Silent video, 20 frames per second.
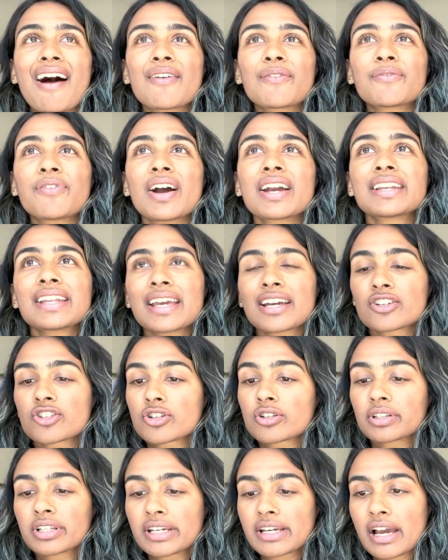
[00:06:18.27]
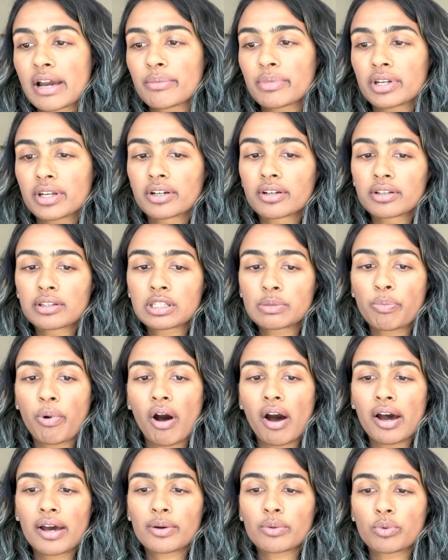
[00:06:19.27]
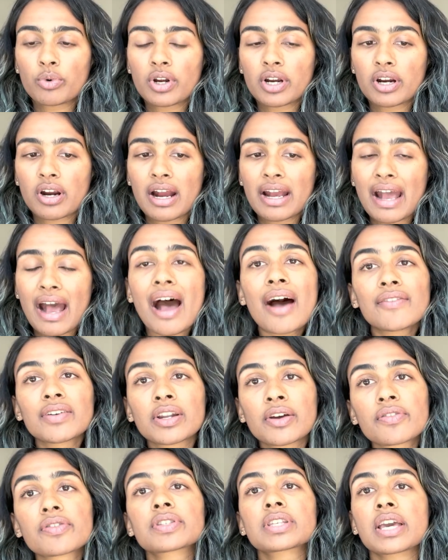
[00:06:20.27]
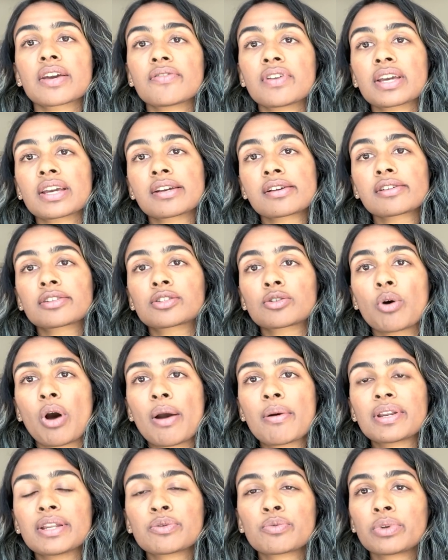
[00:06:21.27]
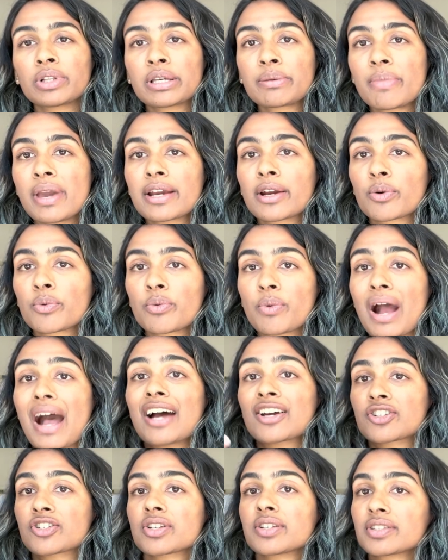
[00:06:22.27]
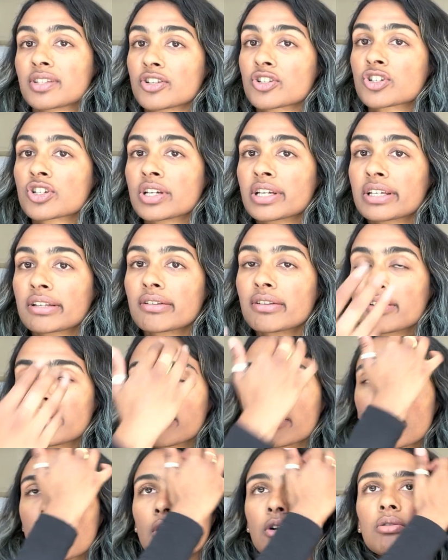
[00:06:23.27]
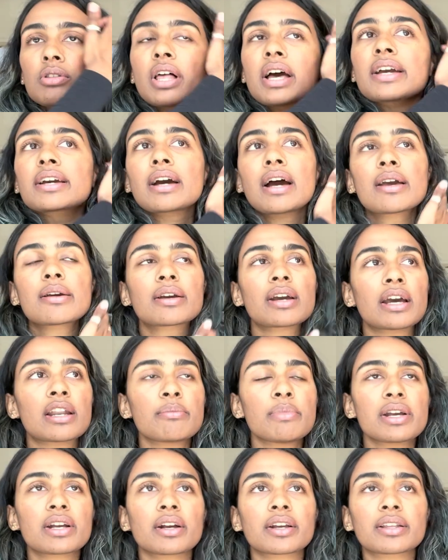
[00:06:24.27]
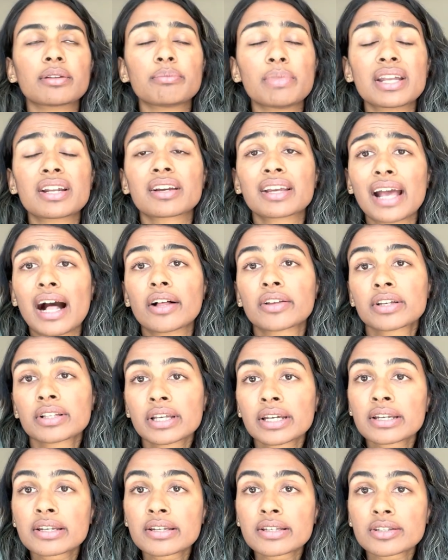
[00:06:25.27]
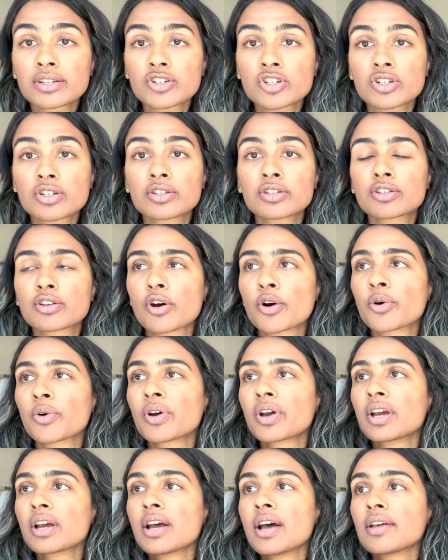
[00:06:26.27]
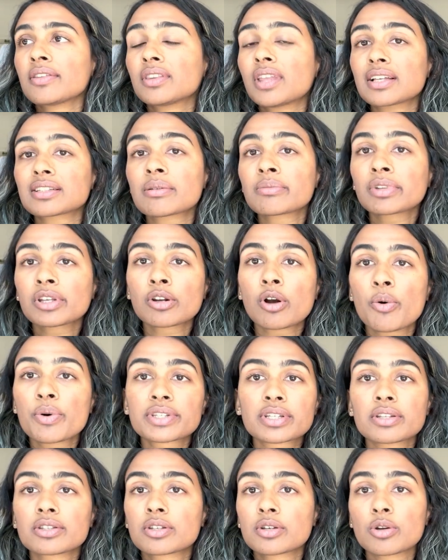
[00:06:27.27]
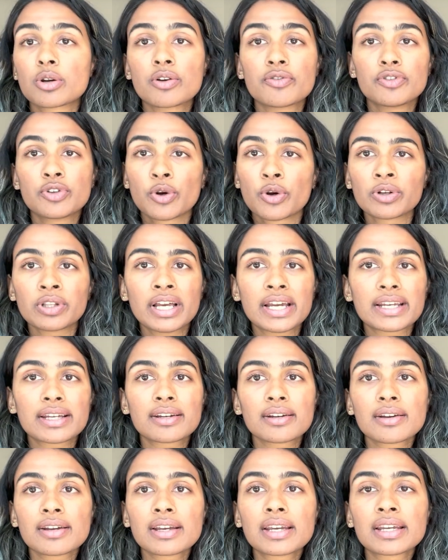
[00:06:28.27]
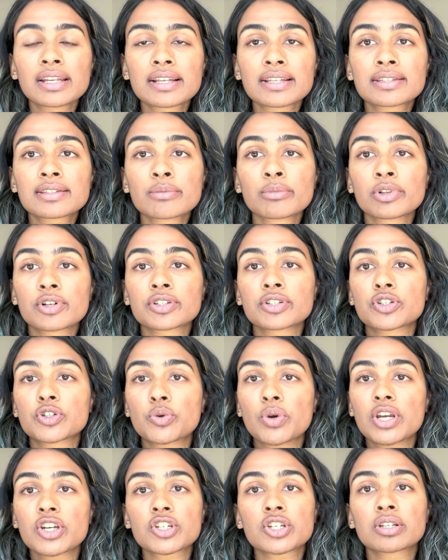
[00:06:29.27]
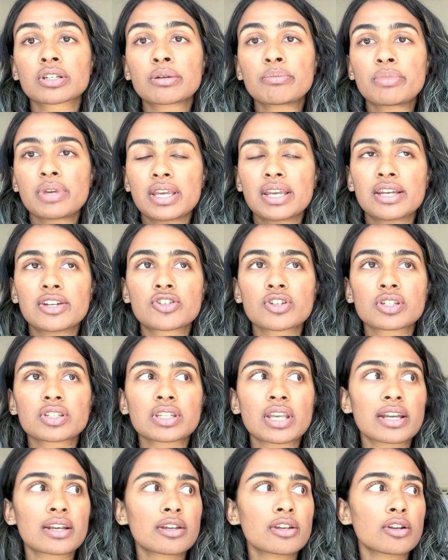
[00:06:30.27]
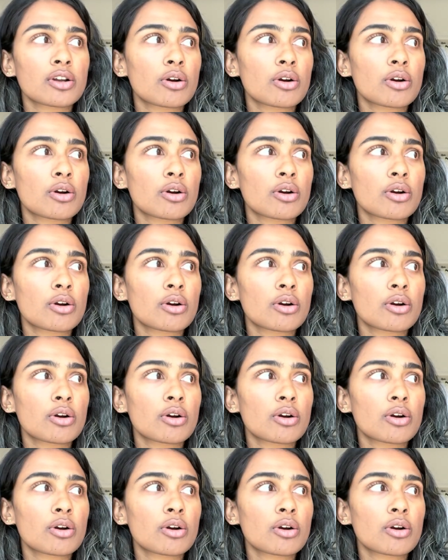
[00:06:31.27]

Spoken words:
financially, I'm in a good spot where I have enough savings, so I didn't really make a rash decision. Like I kind of made a calculated decision. So that's something to always consider if you're like in a similar situation to me. Just like,